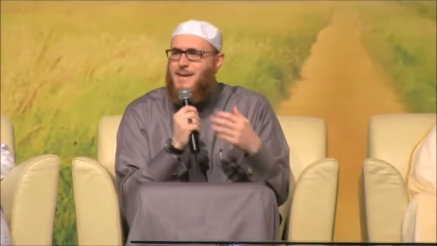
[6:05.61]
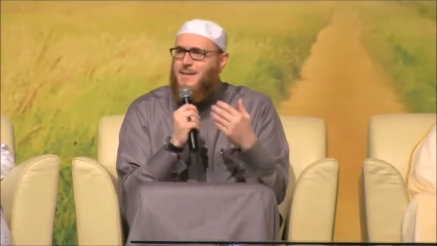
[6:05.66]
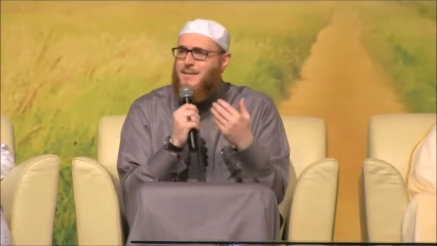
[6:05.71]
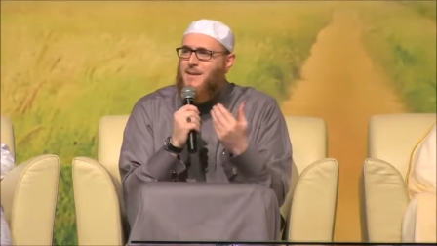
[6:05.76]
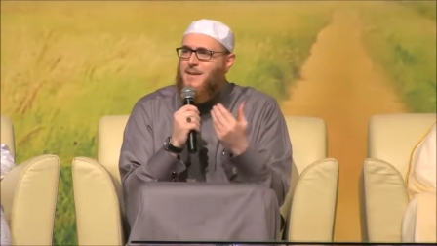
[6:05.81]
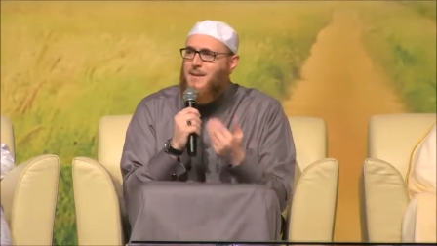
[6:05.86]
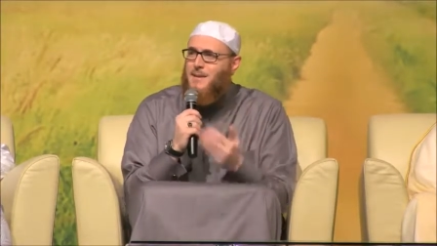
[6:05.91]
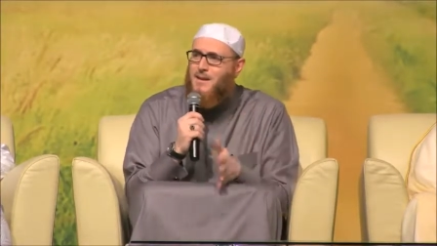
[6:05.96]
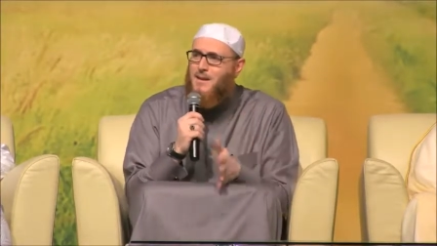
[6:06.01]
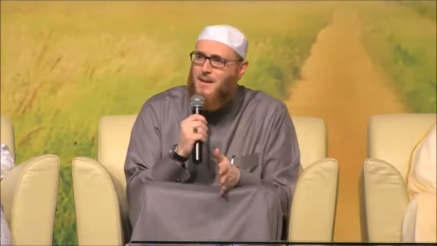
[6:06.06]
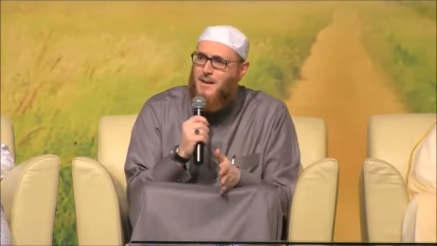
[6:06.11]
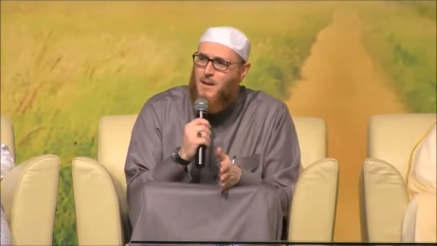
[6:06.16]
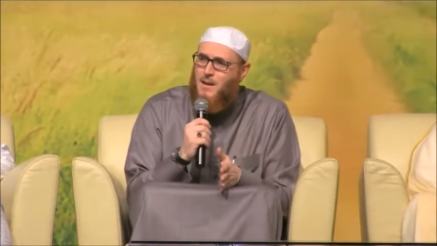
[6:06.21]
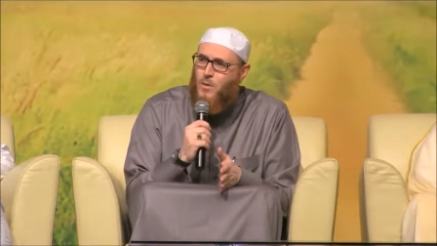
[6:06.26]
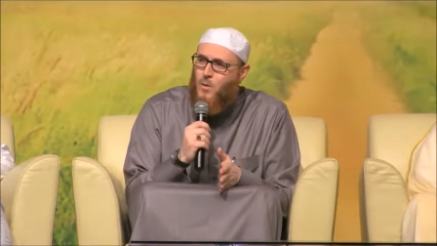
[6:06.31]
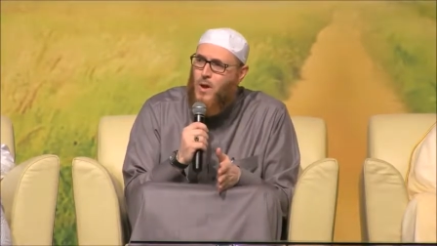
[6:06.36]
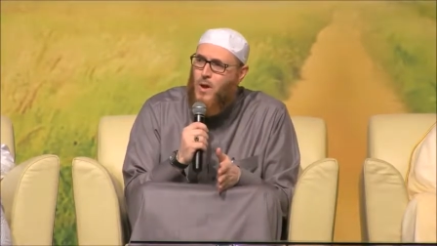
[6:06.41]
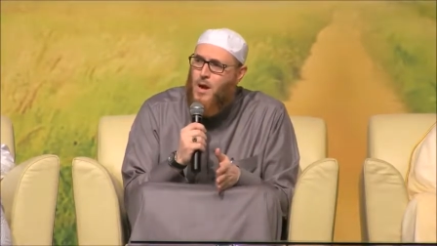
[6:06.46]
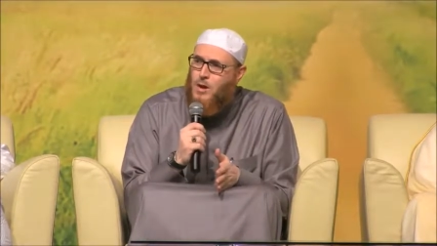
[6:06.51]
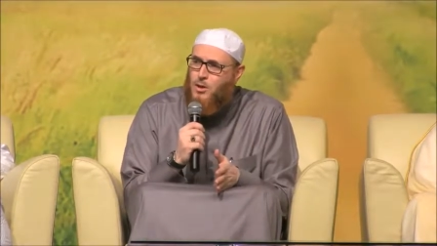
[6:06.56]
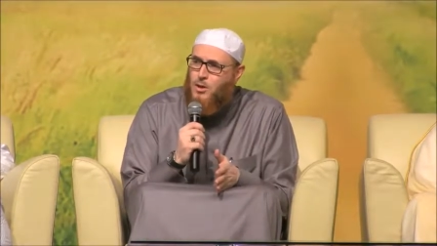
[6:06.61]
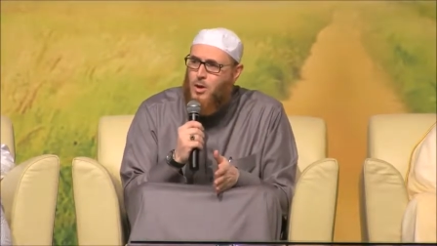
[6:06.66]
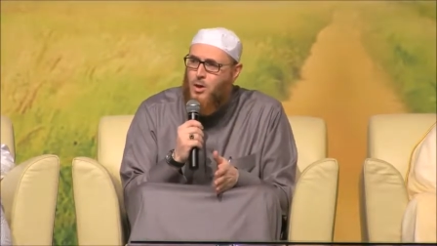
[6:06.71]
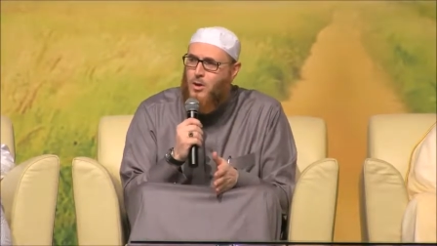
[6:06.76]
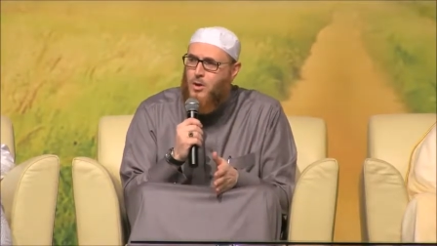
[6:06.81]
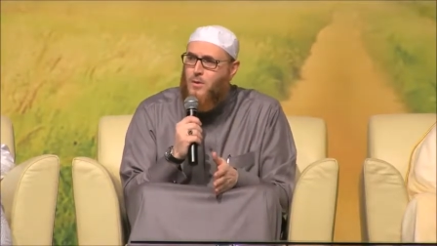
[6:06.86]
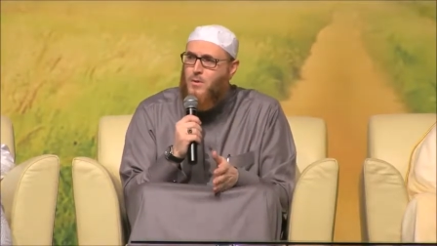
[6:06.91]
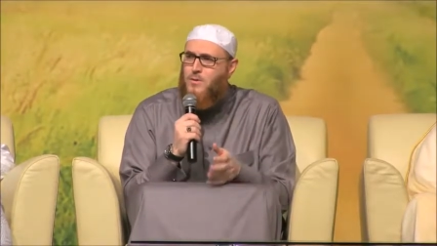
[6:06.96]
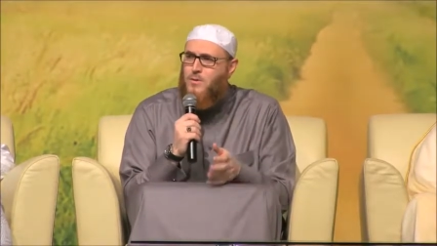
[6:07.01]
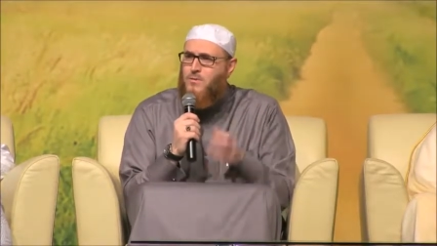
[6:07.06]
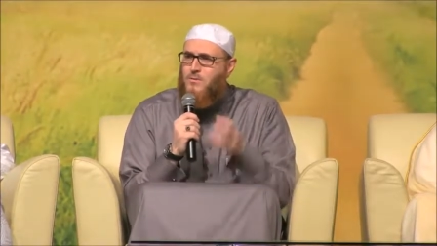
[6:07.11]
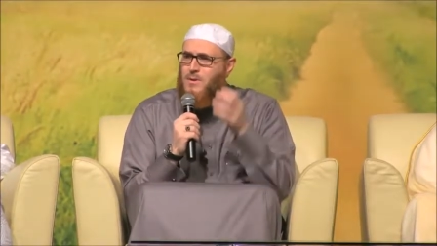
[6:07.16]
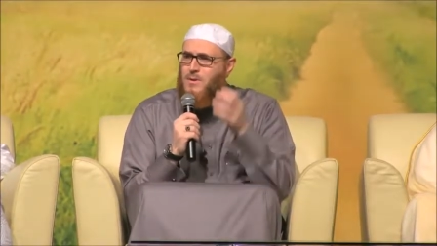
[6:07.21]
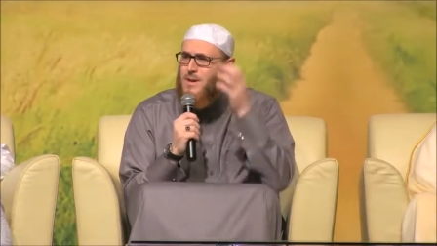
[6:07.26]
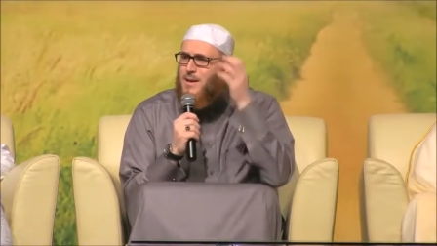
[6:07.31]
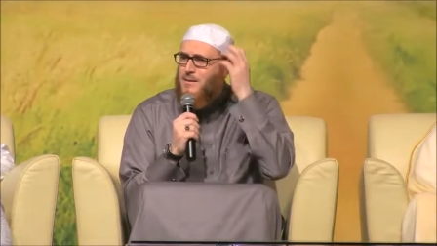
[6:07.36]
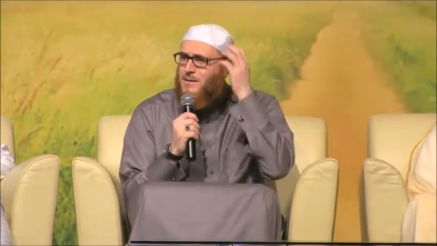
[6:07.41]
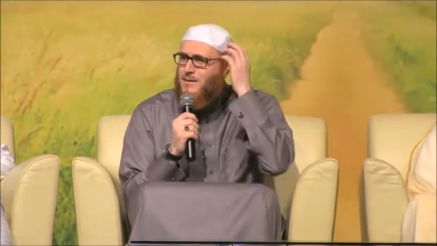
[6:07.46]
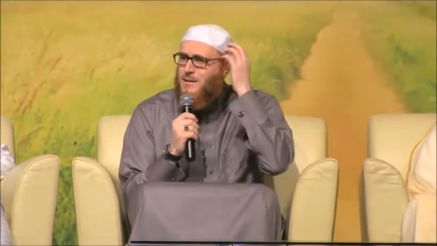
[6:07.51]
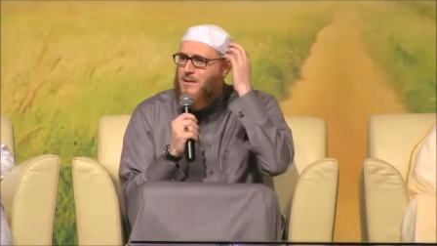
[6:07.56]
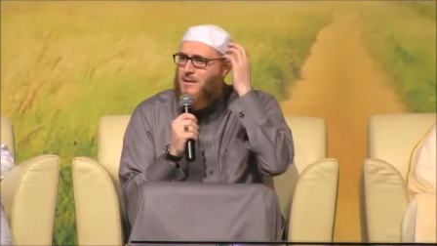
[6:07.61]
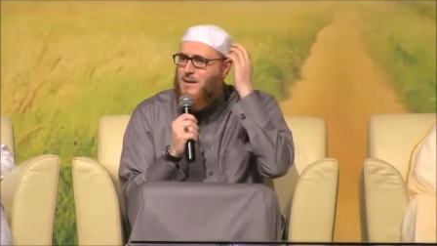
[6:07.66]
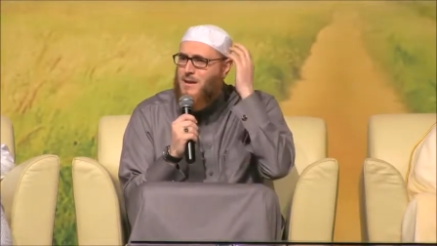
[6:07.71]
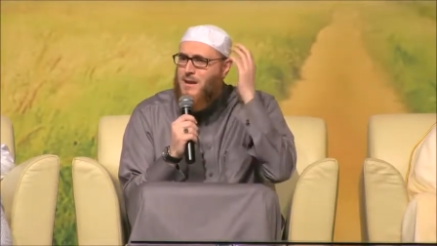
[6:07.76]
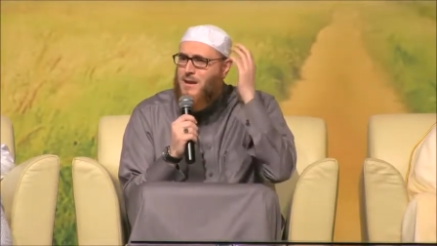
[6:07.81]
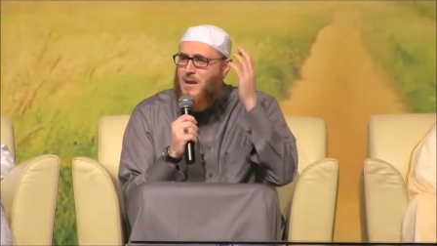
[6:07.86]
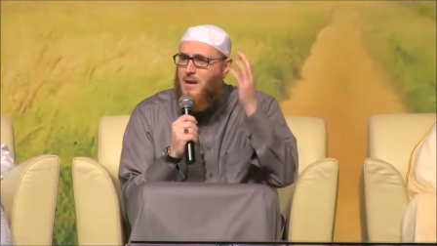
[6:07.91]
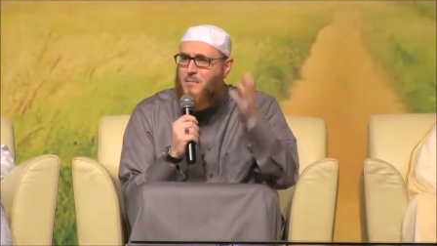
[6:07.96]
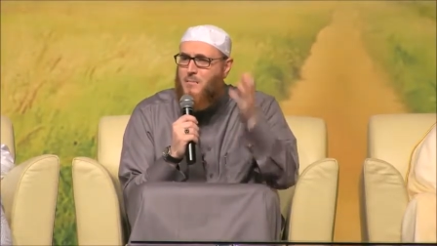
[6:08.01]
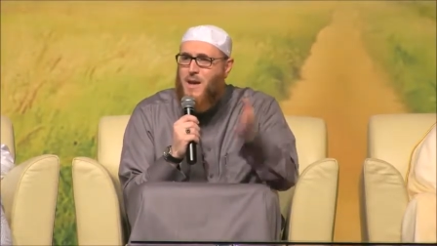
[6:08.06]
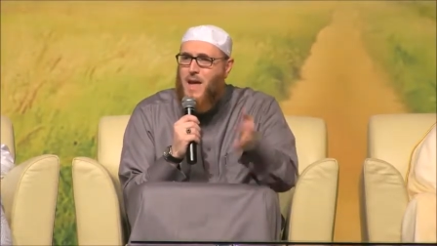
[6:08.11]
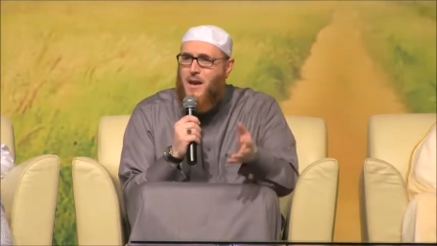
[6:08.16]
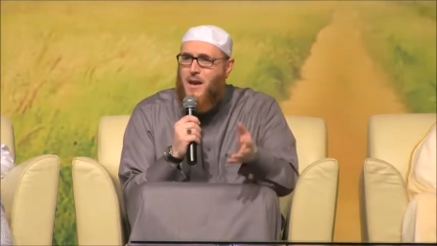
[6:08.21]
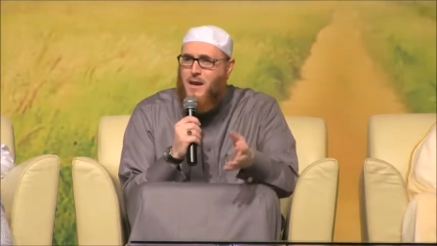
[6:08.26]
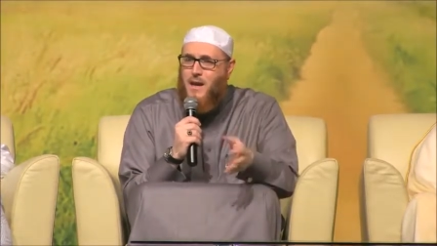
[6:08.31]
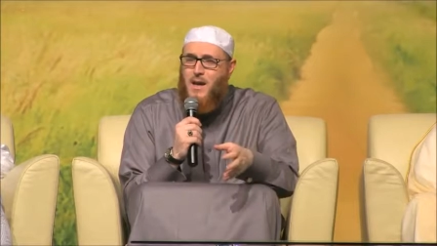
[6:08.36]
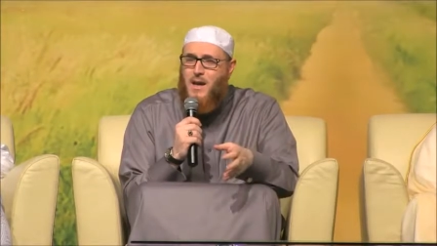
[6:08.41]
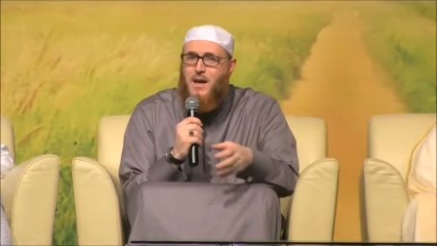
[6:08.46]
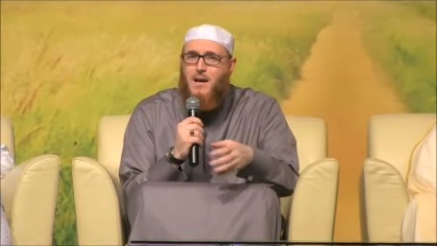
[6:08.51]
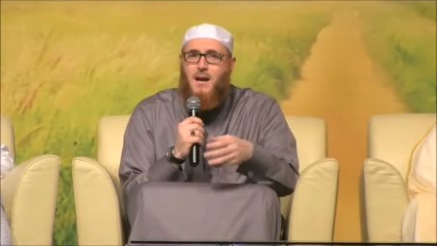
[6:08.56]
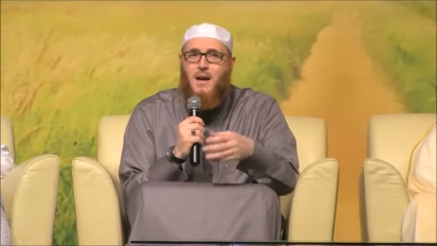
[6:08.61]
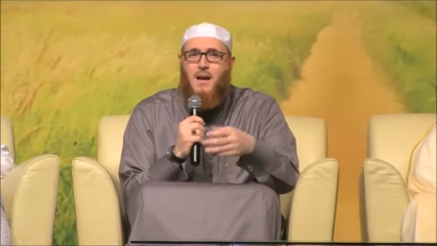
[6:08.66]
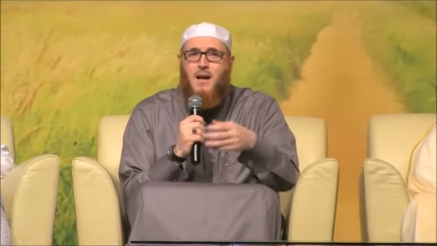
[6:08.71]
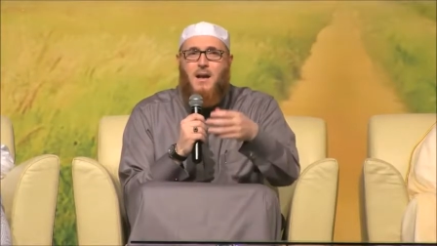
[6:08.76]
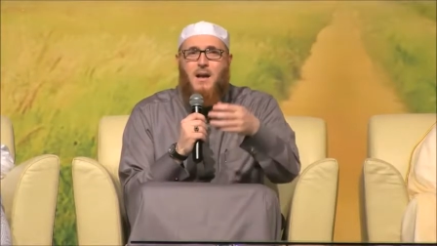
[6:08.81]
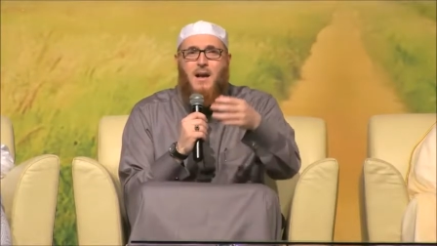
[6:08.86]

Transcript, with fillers: exceedingly white clothes with exceedingly black hair.